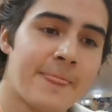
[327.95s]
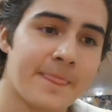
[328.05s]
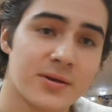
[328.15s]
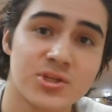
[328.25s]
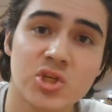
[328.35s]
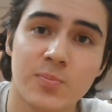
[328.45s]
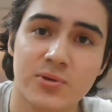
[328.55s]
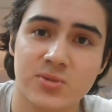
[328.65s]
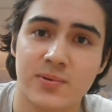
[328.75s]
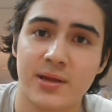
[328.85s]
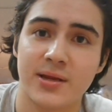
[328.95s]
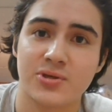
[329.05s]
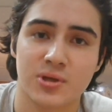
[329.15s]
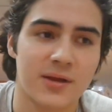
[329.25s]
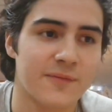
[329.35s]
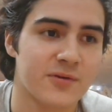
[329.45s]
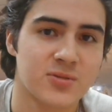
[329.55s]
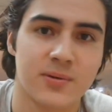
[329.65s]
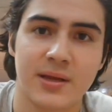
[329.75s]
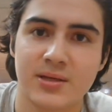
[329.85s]
supraspinatus or
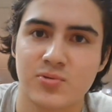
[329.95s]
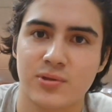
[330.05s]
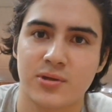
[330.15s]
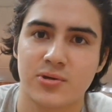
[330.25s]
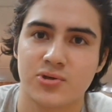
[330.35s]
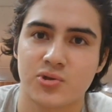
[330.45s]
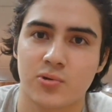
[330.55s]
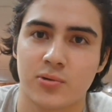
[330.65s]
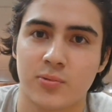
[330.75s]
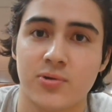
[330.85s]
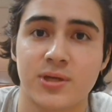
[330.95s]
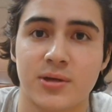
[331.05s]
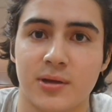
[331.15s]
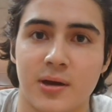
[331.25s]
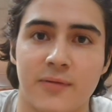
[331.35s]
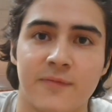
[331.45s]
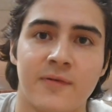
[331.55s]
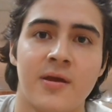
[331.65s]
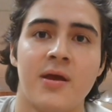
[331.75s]
infraspinatus within your shoulder rotator cuff.